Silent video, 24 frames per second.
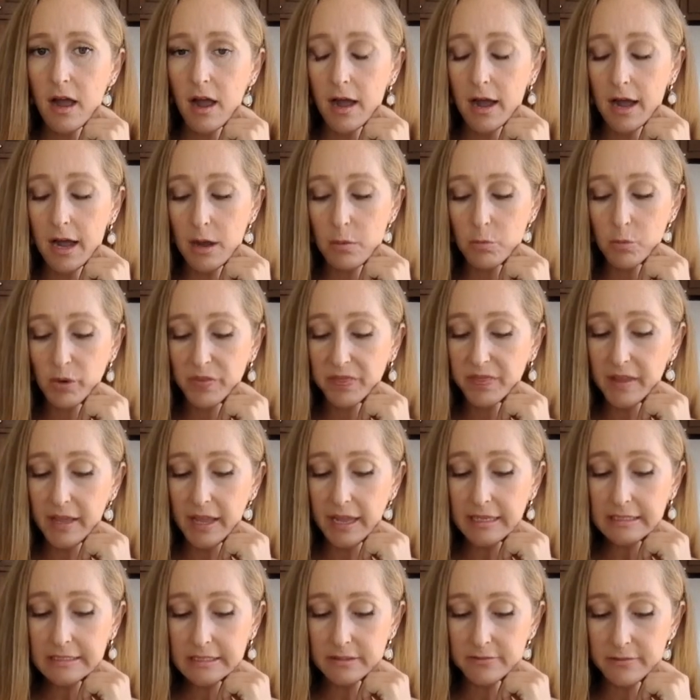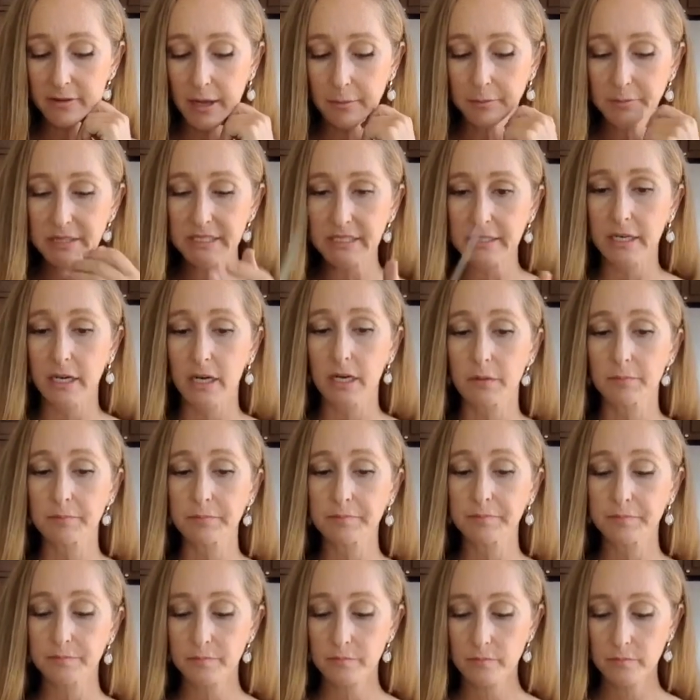um, with the Ace of Cups here.
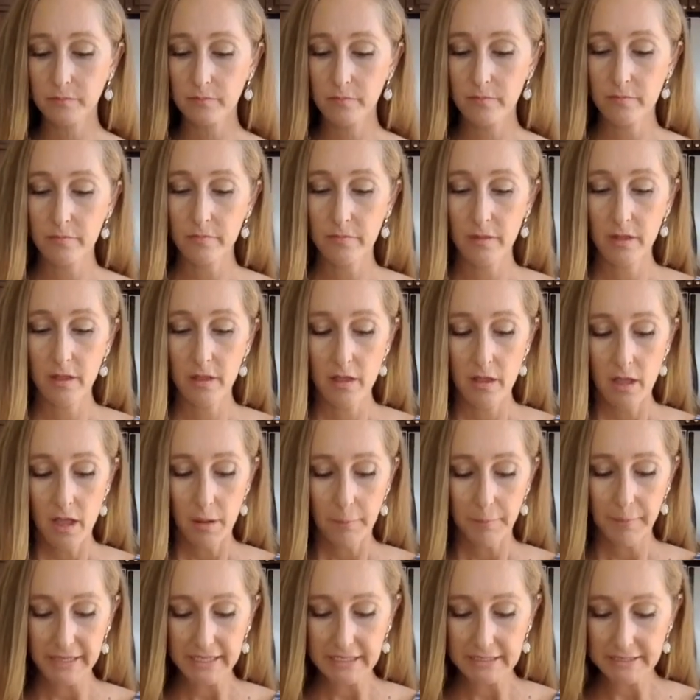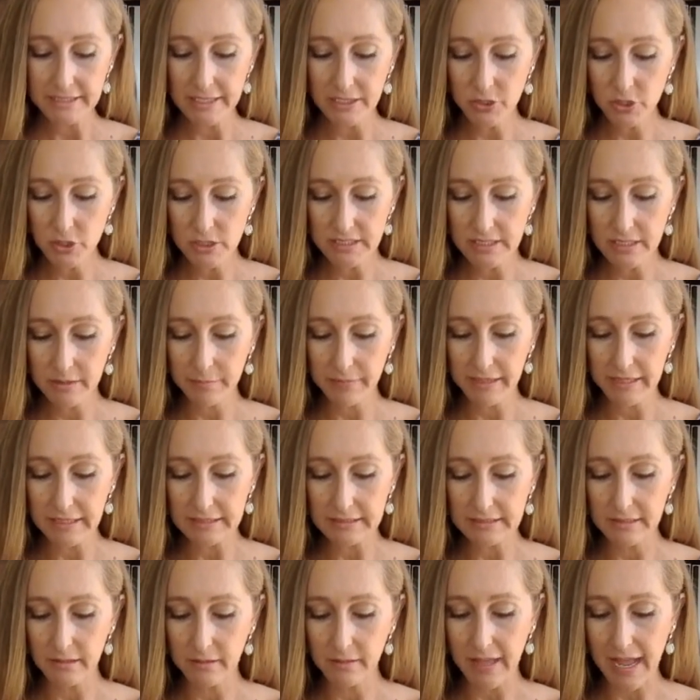But it's interesting because
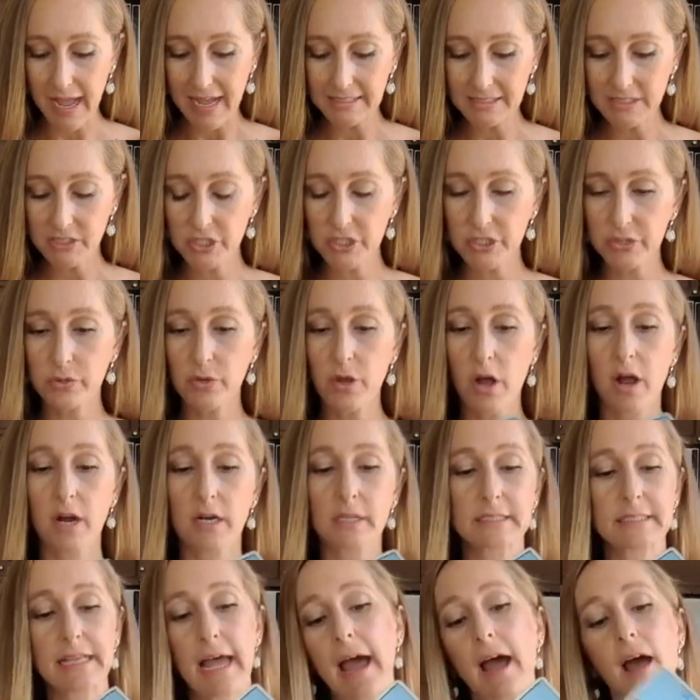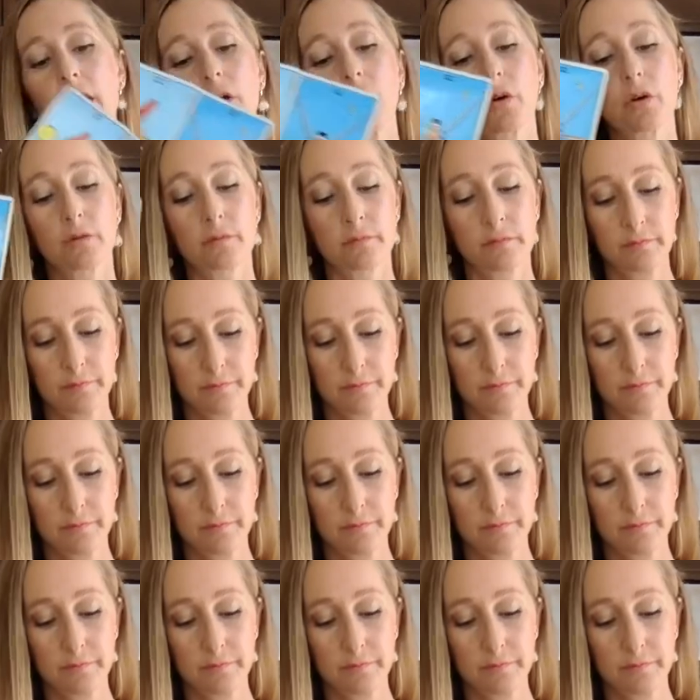the last two cards out